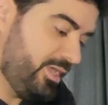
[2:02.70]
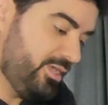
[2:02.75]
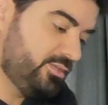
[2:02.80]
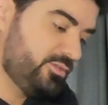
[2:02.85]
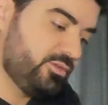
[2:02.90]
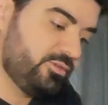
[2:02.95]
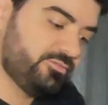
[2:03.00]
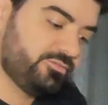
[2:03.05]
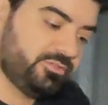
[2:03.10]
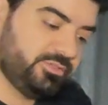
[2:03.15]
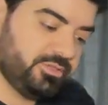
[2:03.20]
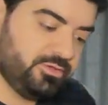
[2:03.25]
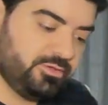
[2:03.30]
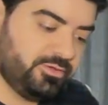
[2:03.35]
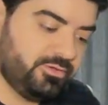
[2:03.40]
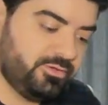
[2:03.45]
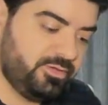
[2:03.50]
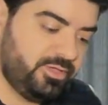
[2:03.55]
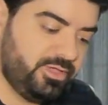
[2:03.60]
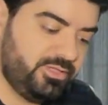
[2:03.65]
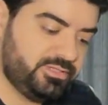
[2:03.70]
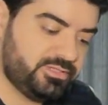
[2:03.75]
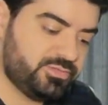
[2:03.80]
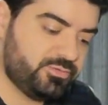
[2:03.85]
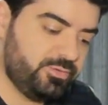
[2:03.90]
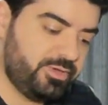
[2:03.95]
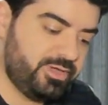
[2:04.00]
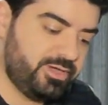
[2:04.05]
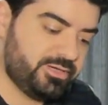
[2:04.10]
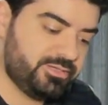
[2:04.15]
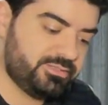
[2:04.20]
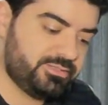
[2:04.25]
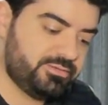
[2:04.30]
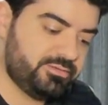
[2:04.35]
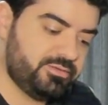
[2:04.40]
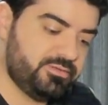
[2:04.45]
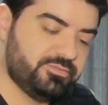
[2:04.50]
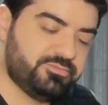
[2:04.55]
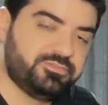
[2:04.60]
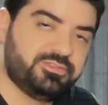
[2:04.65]
8 squares
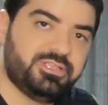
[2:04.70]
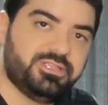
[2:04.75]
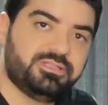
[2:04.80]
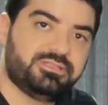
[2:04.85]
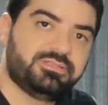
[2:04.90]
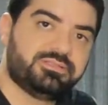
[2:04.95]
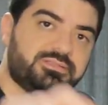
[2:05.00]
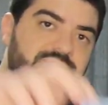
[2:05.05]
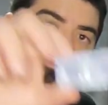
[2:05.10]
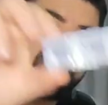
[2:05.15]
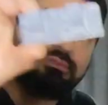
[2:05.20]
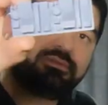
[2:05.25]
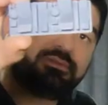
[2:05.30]
of these,